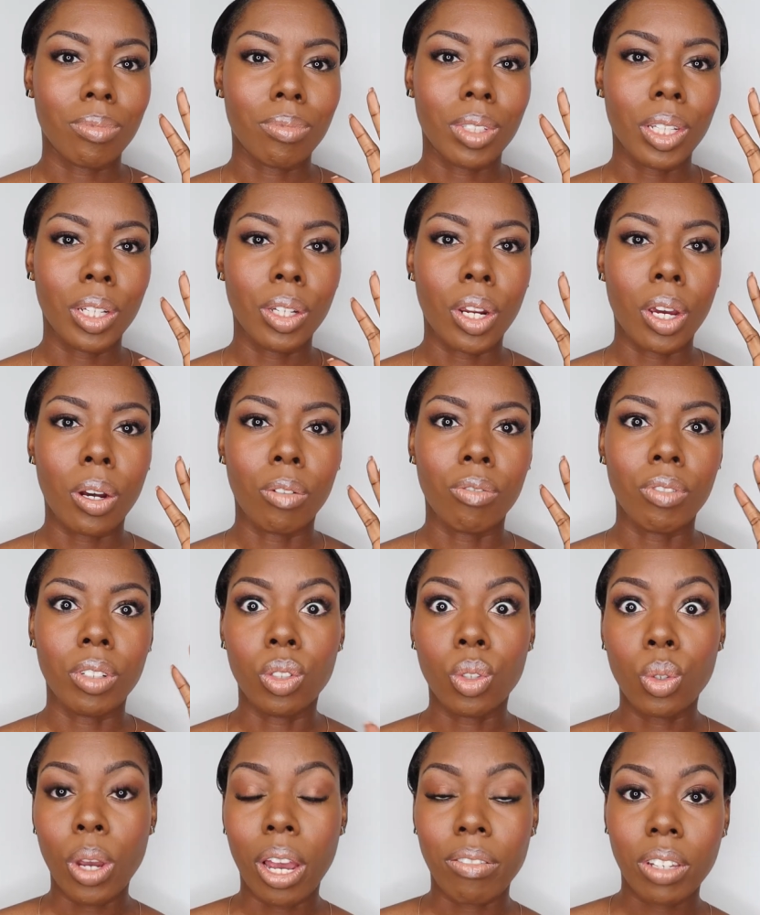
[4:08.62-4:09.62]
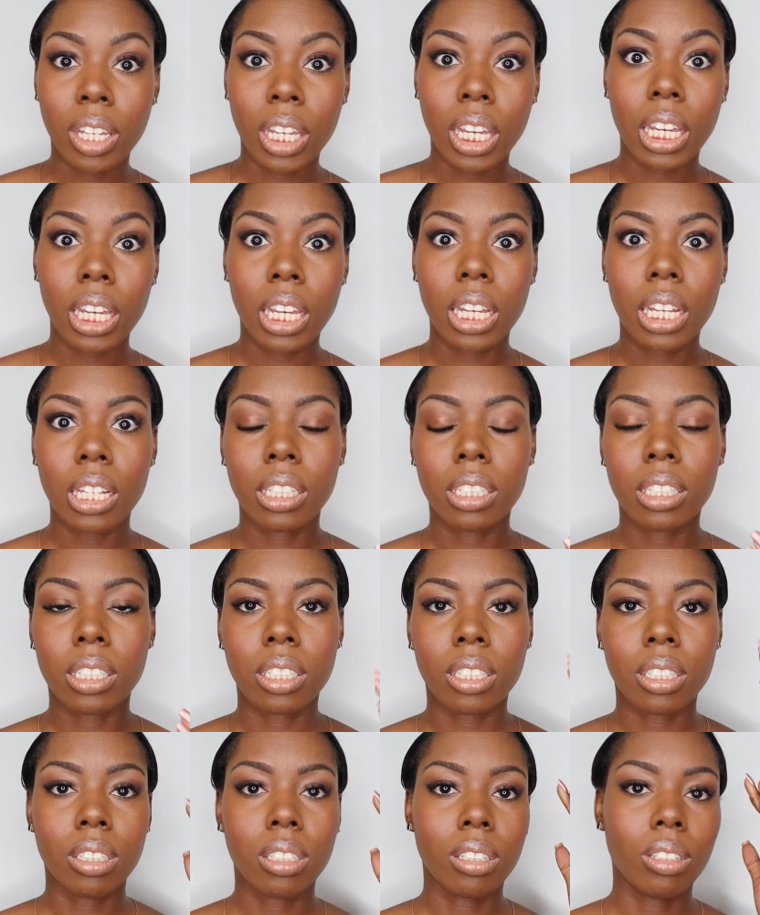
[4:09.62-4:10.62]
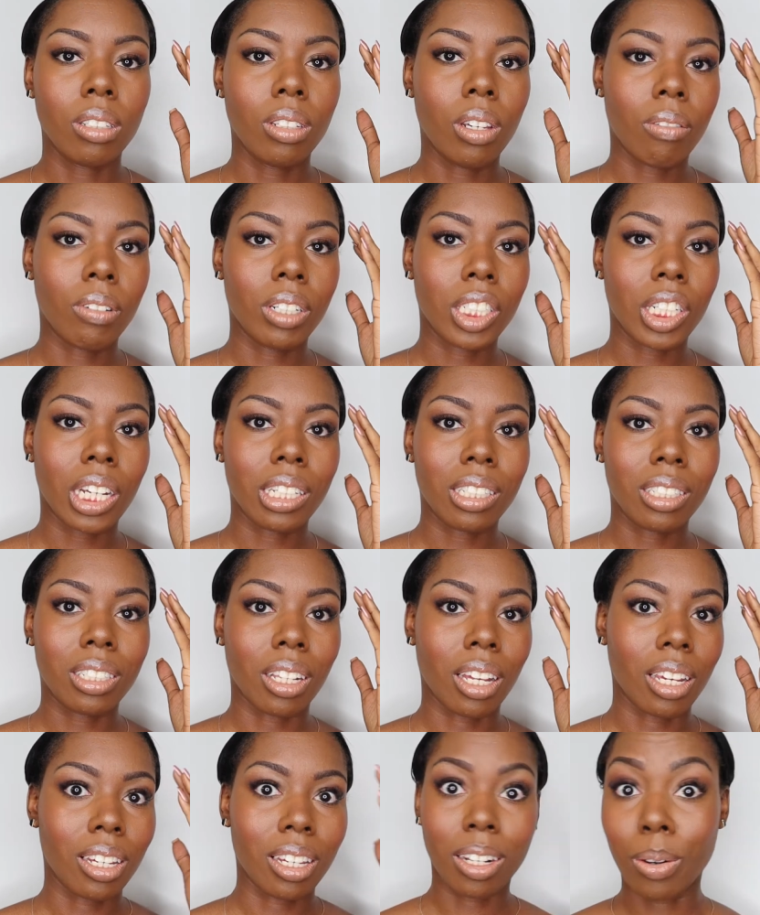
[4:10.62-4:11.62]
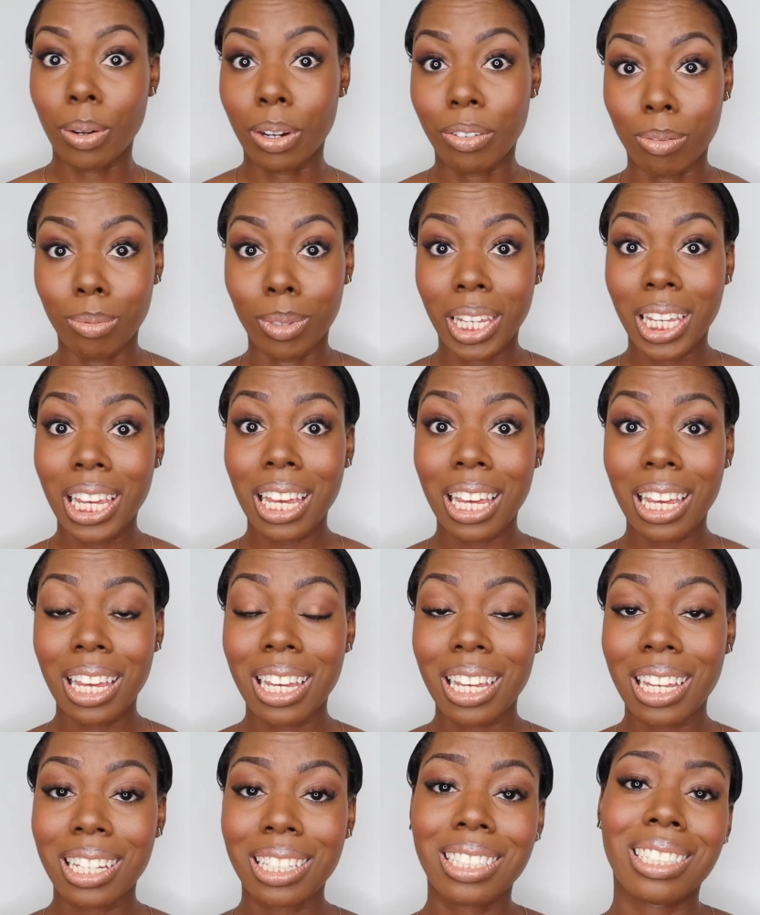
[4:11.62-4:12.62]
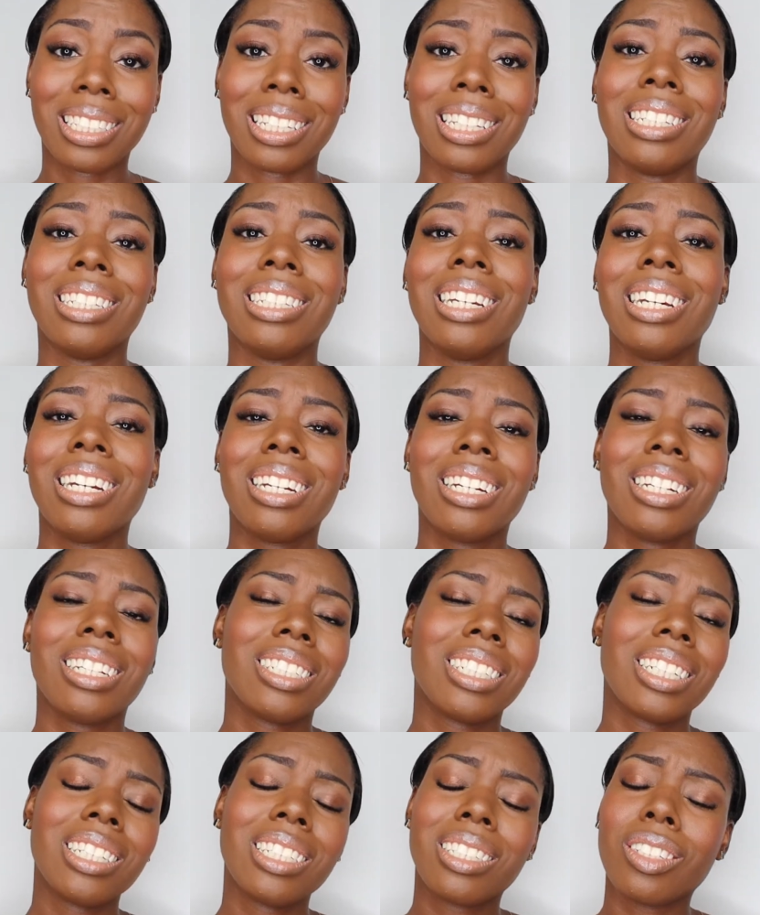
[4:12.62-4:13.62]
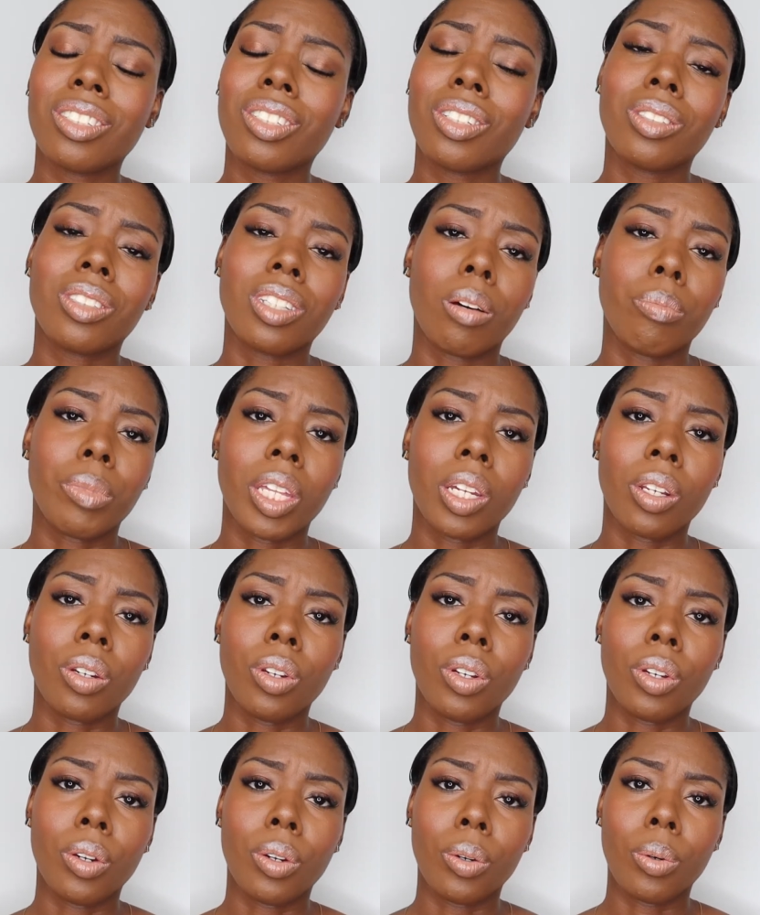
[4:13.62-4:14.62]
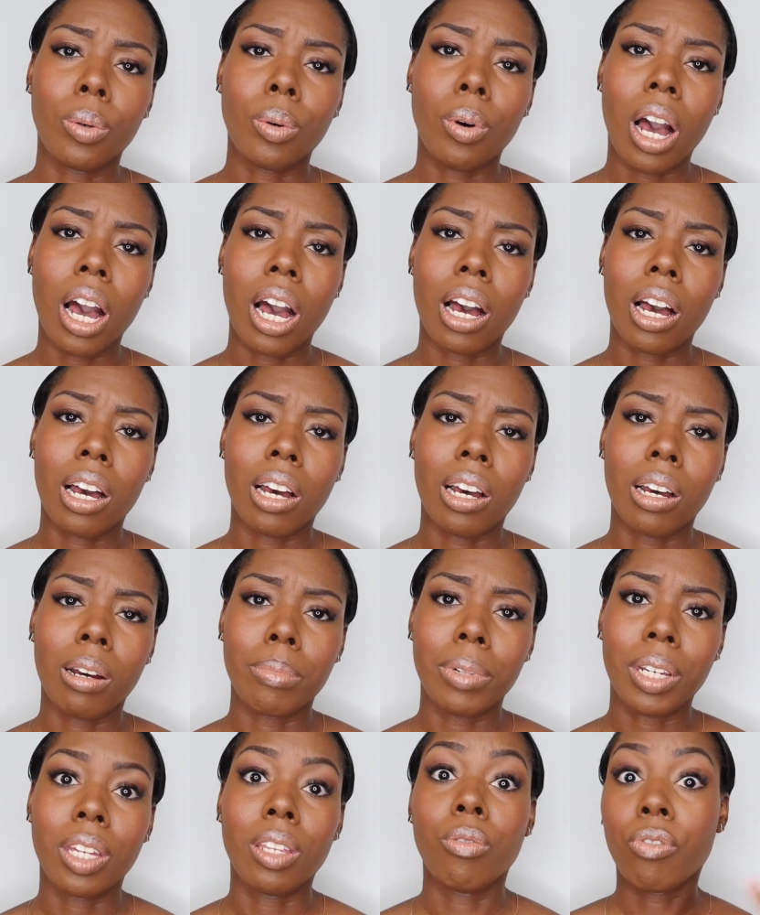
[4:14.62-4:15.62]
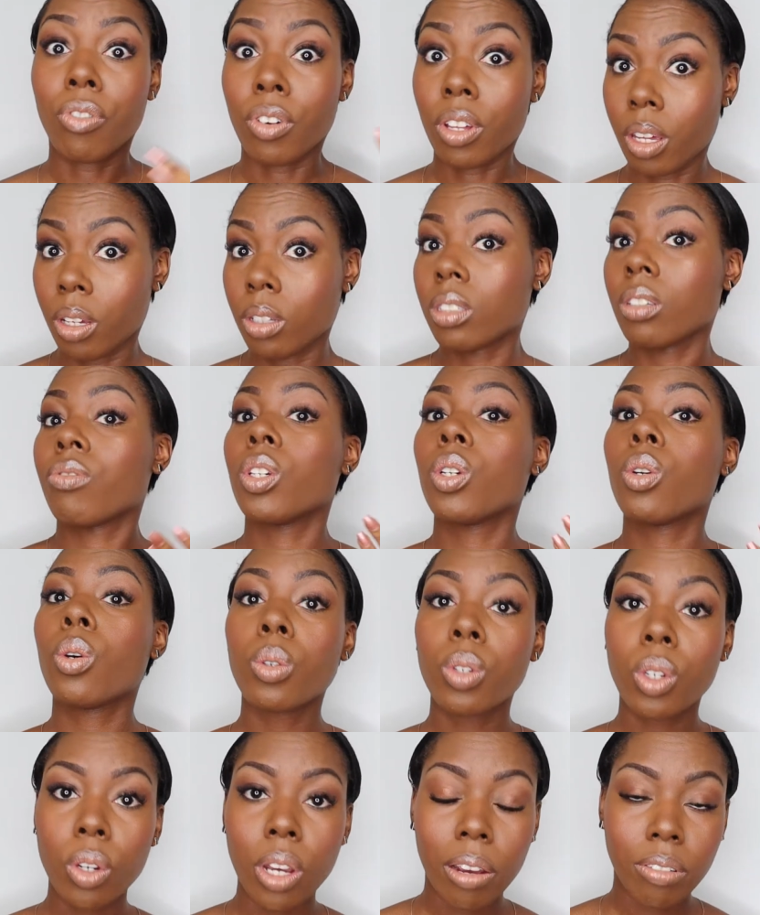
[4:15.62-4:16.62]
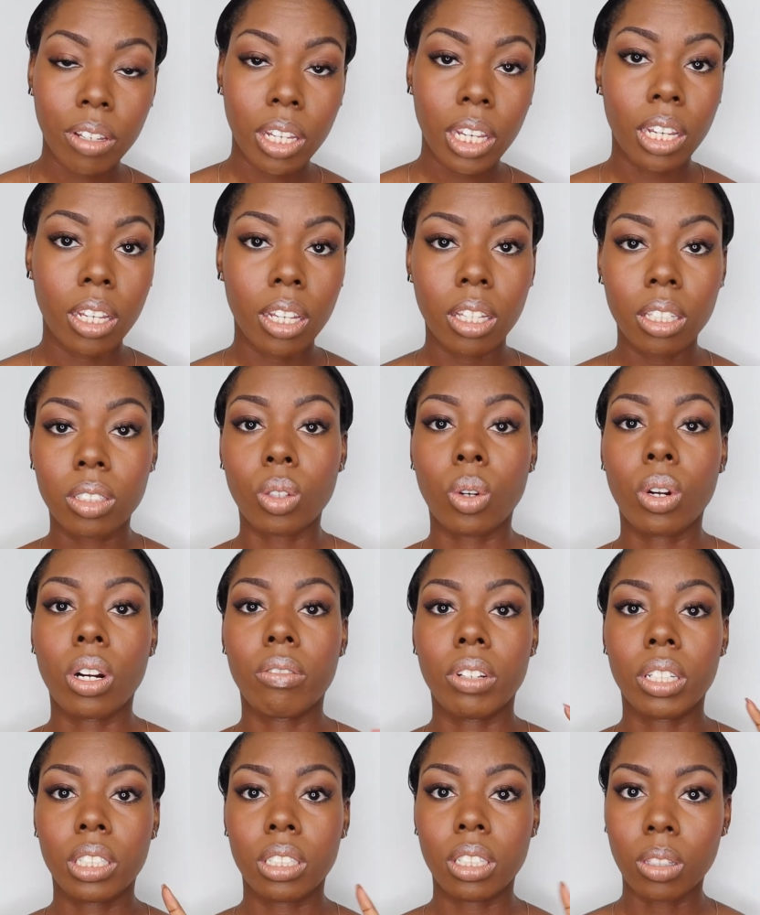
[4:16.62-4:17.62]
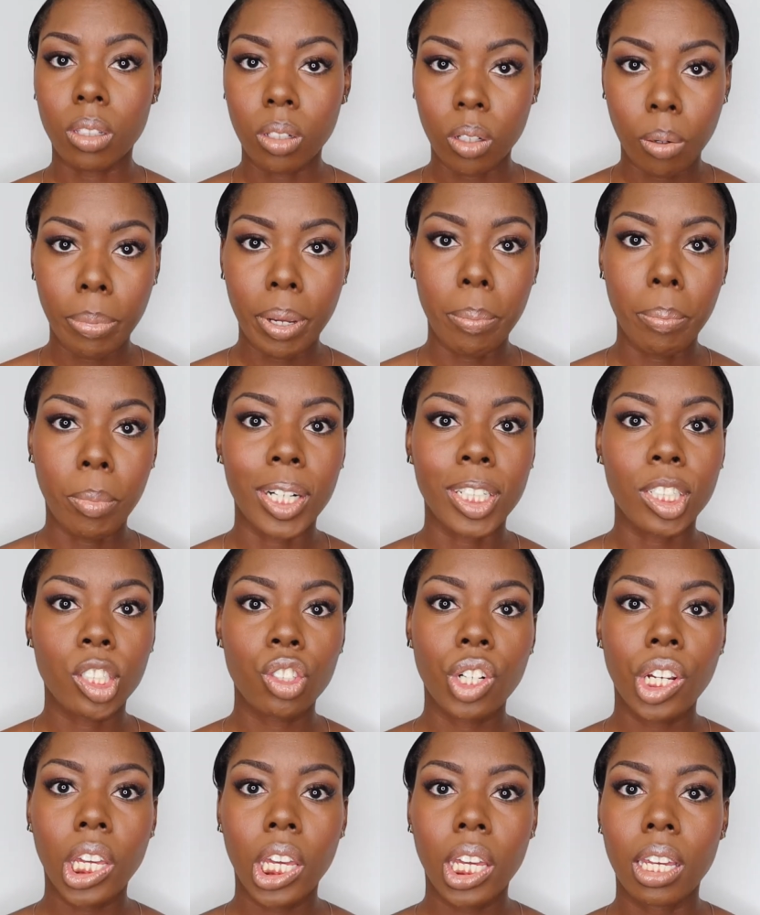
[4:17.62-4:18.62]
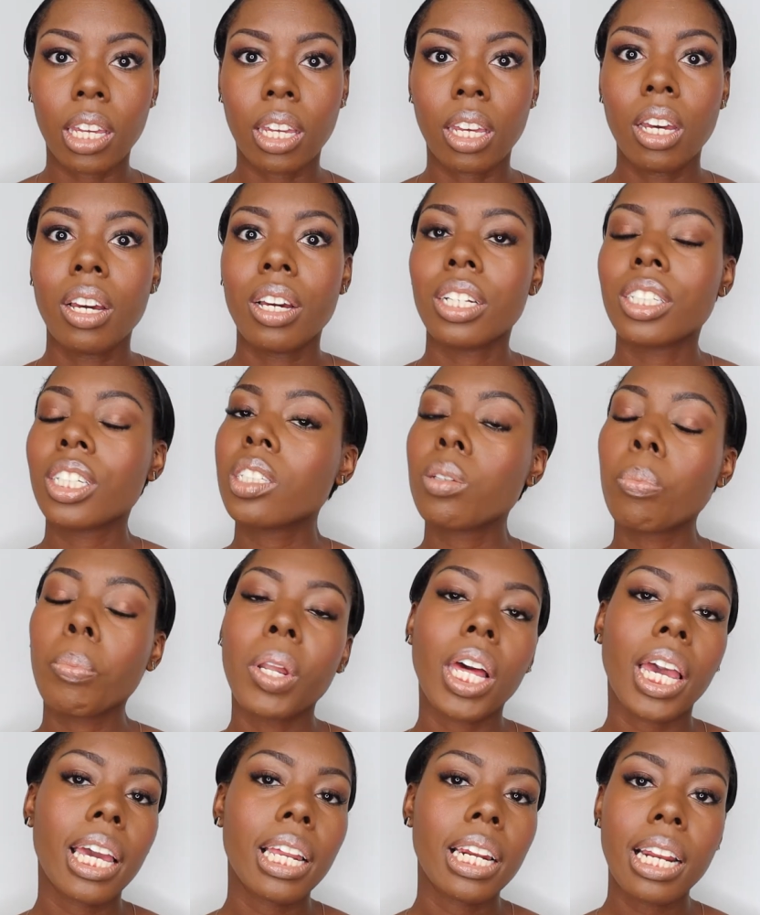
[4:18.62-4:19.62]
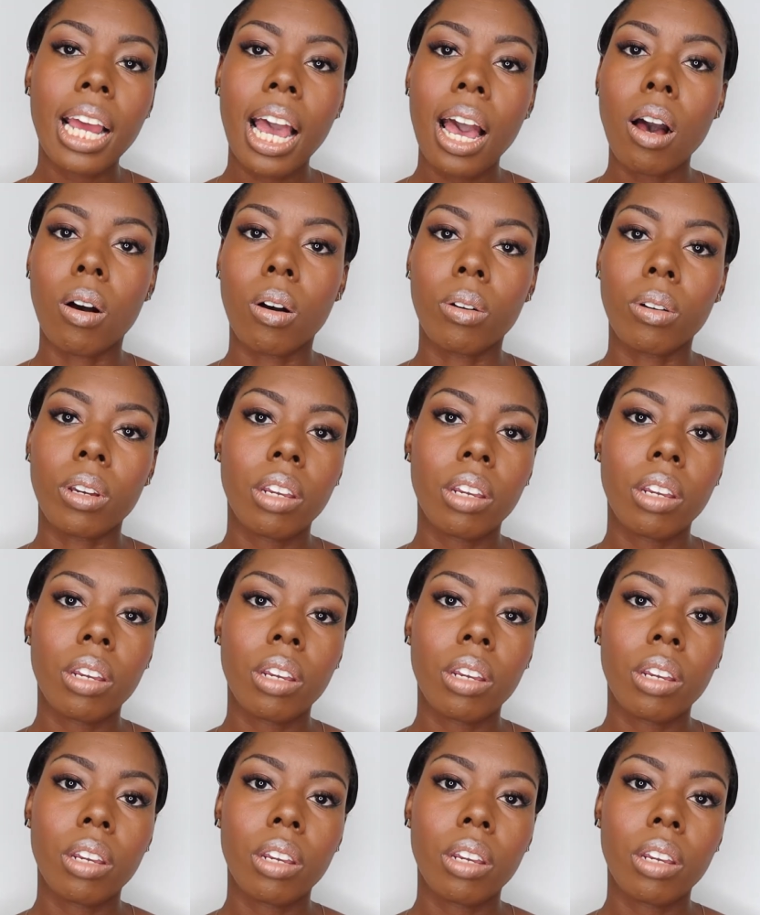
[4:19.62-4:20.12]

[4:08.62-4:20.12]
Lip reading: If you do have kids, you have a chance to like get away from the kids and just to do something new. And for those of you who do have kids, or if it's a little bit more tricky, just plan it out.